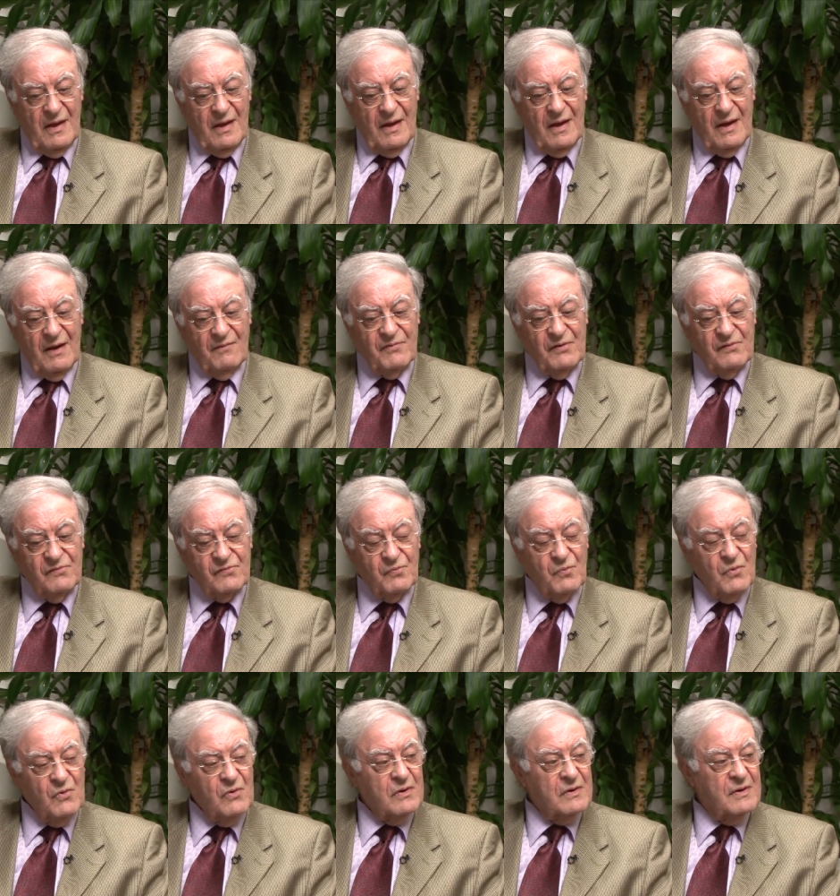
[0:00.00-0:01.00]
Having
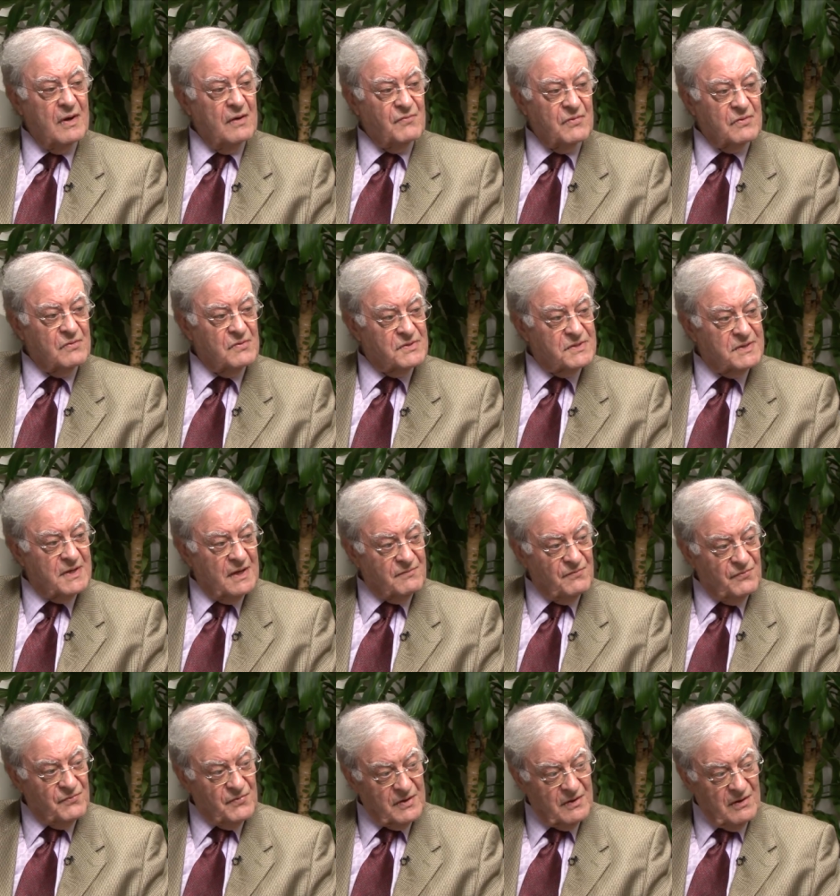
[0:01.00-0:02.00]
sworn never to set
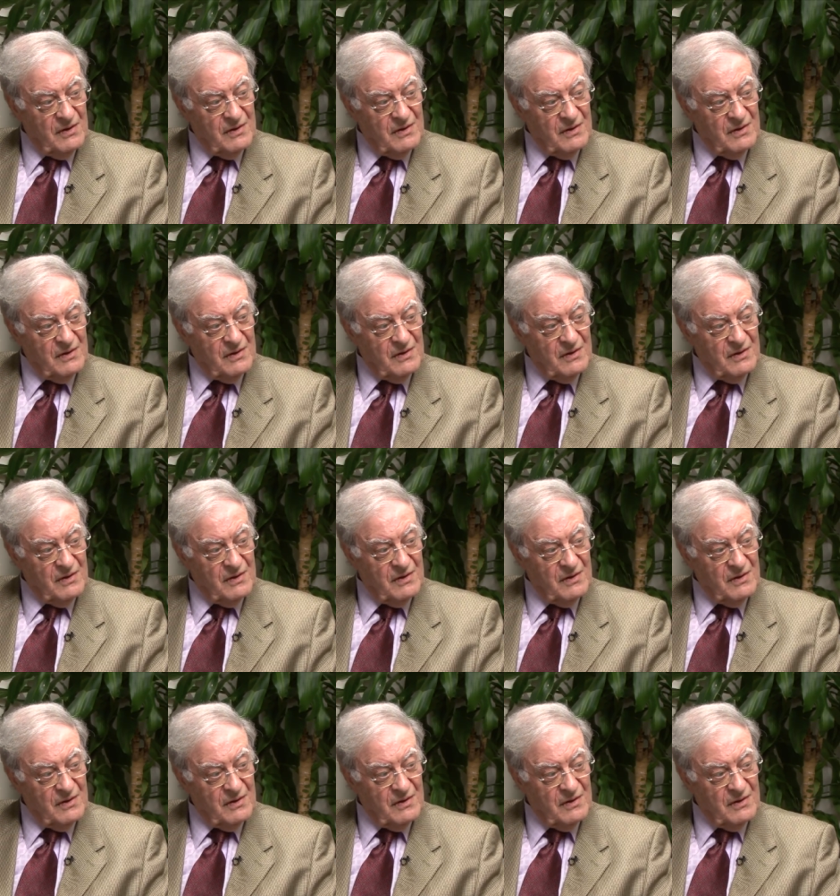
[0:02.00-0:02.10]
foot